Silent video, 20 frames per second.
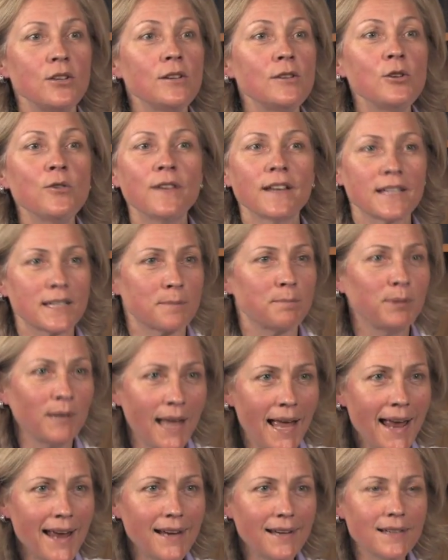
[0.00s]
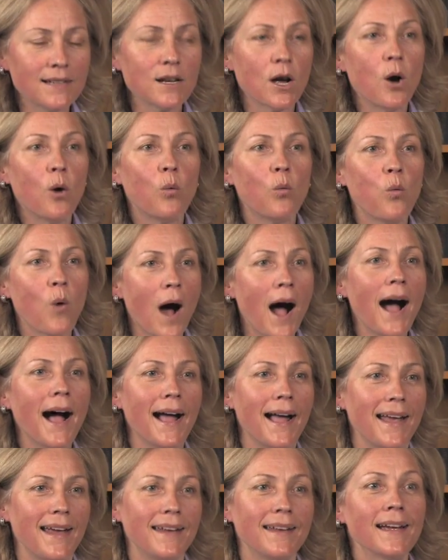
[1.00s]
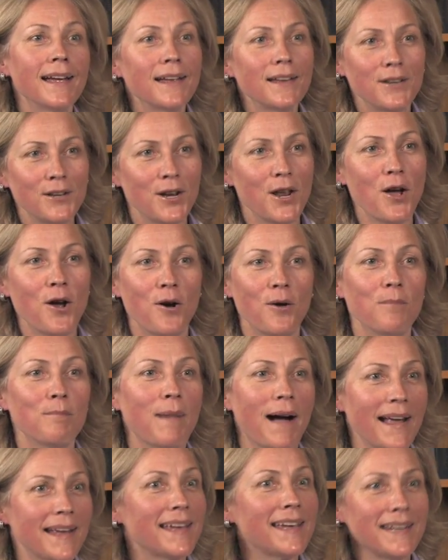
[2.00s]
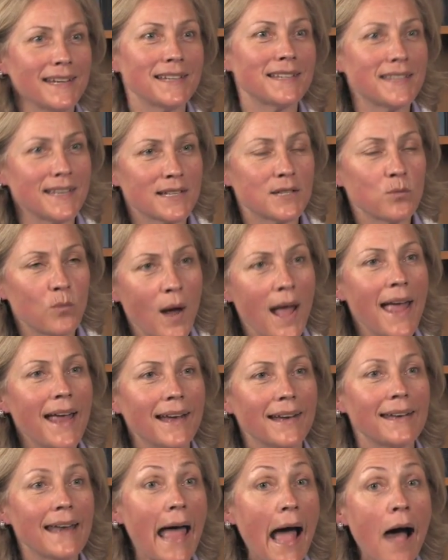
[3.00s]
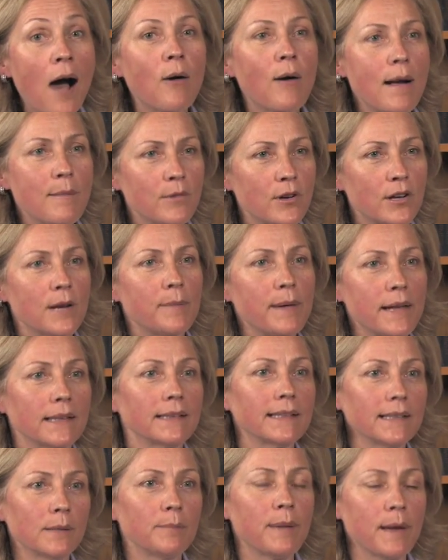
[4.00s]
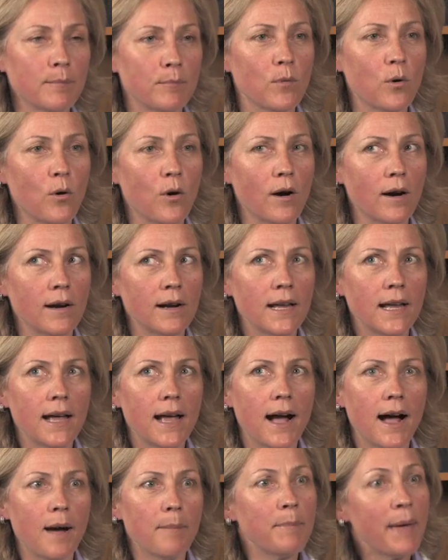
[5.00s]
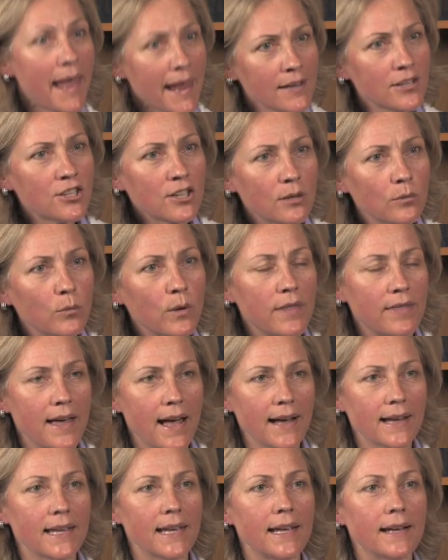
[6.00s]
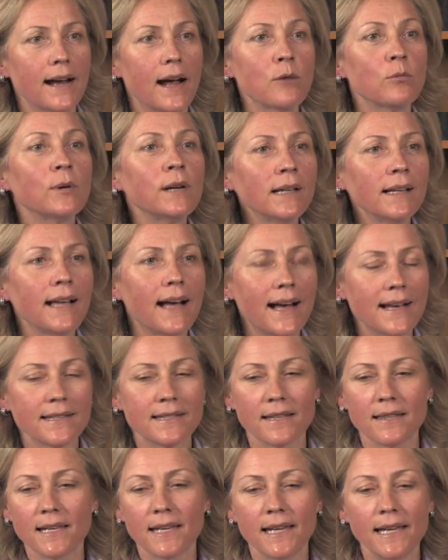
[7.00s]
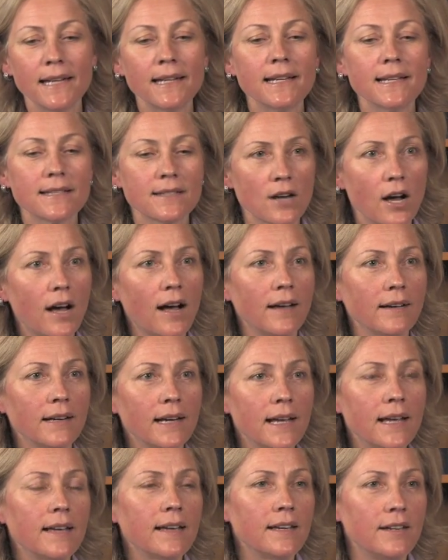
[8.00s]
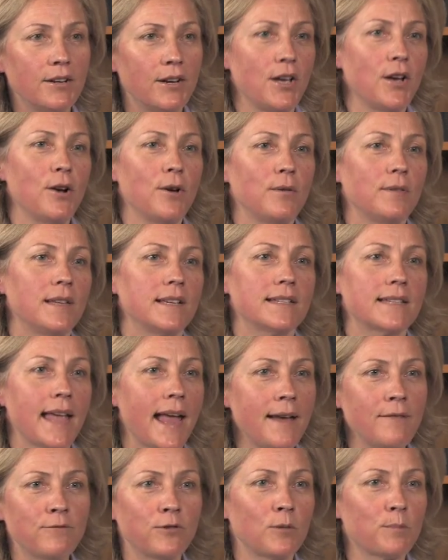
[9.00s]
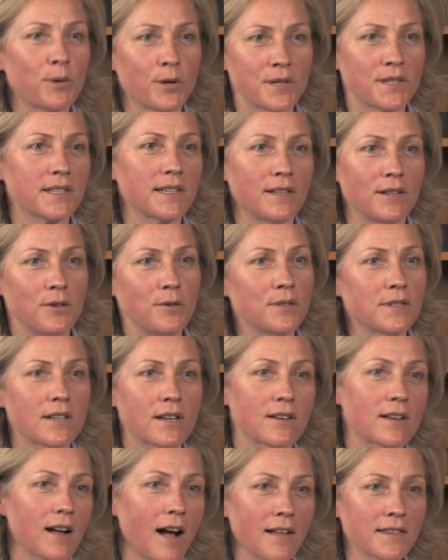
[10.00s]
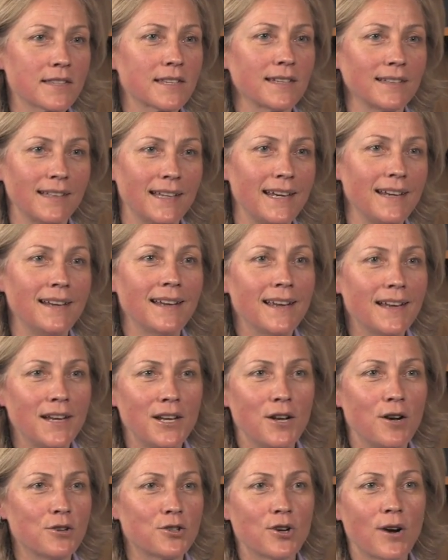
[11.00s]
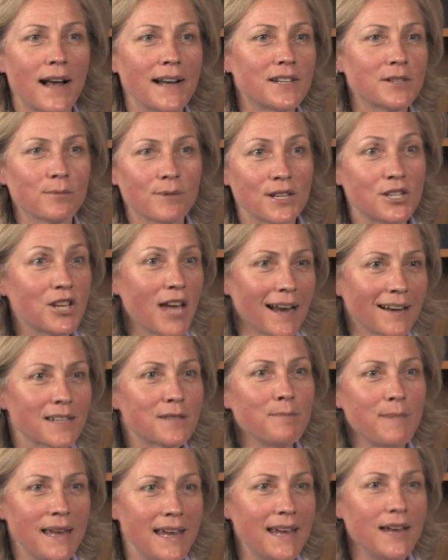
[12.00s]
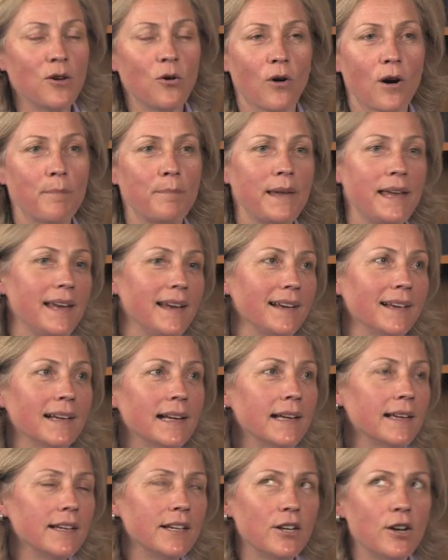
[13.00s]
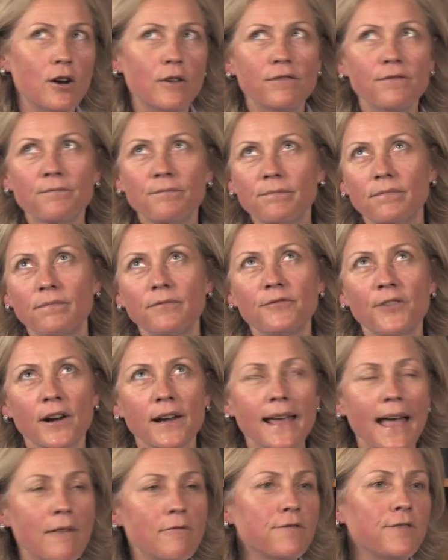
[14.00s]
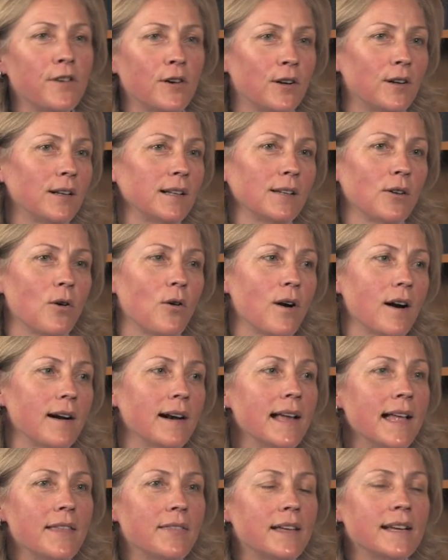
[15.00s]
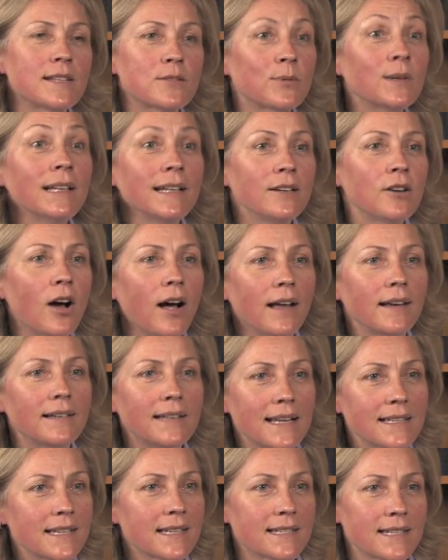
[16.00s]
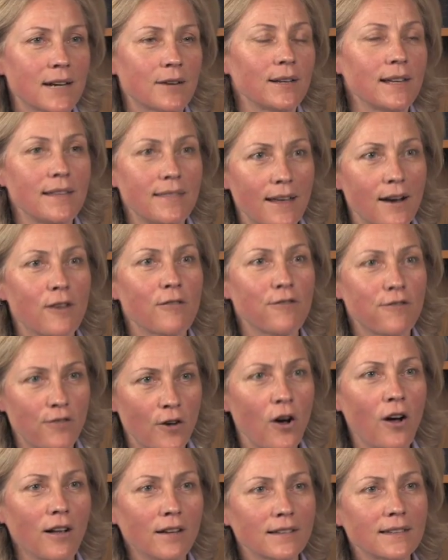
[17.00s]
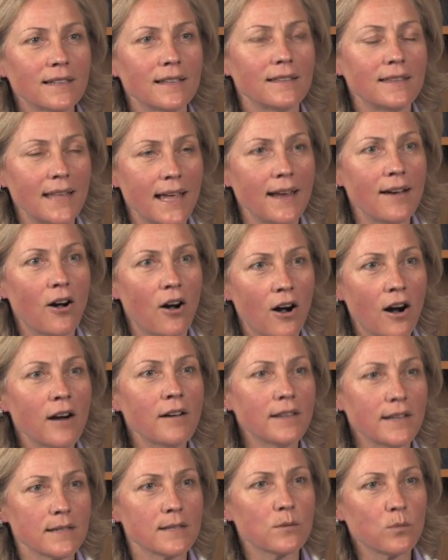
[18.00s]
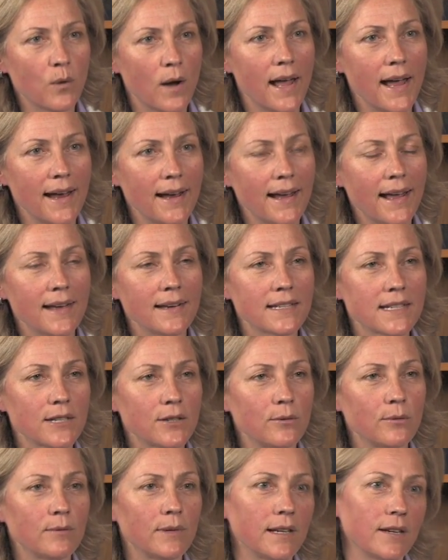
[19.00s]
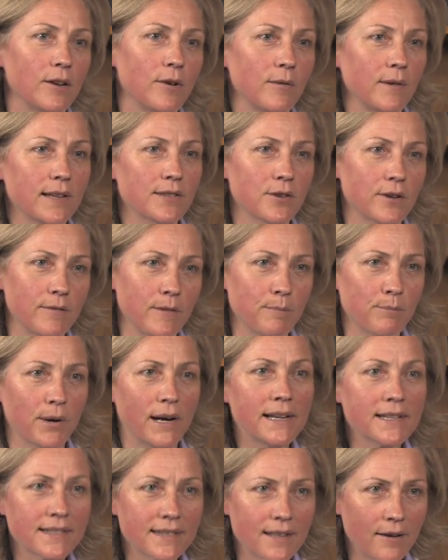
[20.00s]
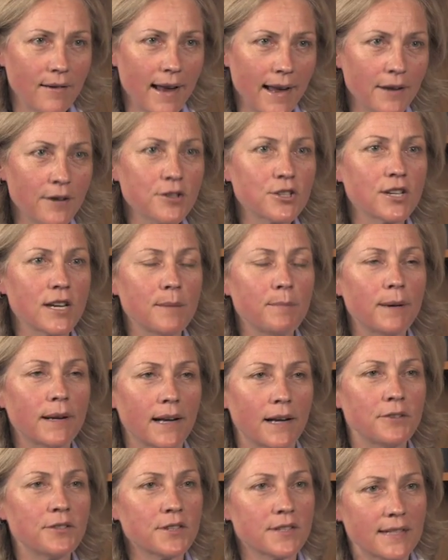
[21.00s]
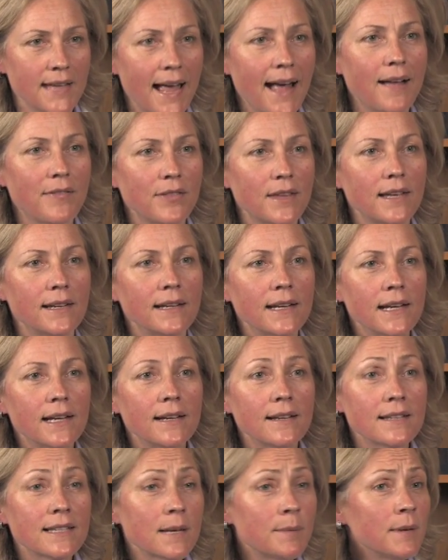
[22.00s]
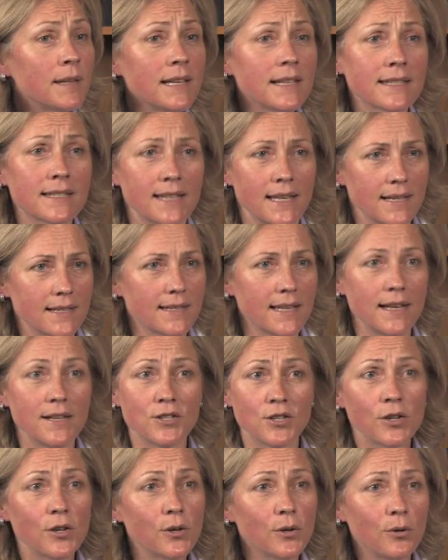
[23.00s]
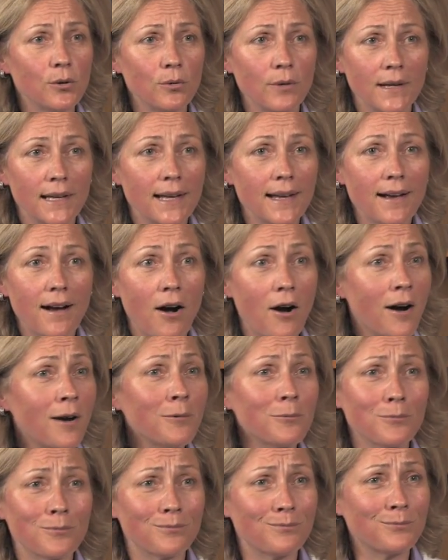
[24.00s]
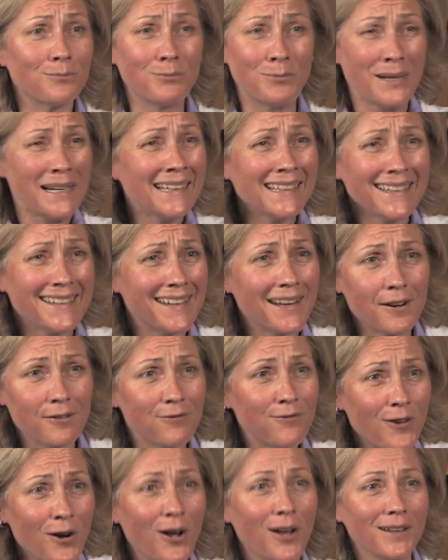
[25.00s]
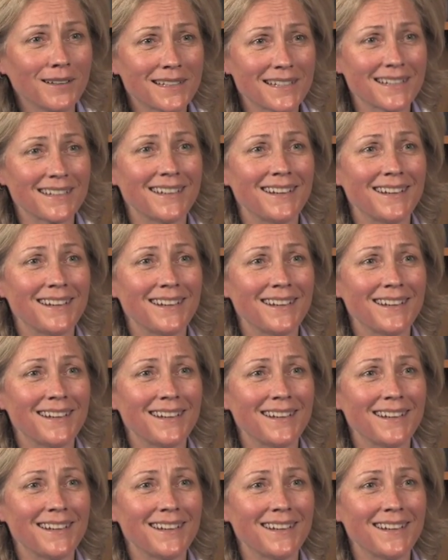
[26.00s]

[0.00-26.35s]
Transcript: You've explained why, you know, my kid is this way, and now I'm going to be a little bit more uh, patient with that kid. I realize that the kid is not, you know, this hateful person who's constantly, you know, trying to reject me or being, you know, forgetful or that it's really not necessarily their fault that they are this way and to, you know, sort of embrace their energy, but understand that some of these things they do aren't really their fault.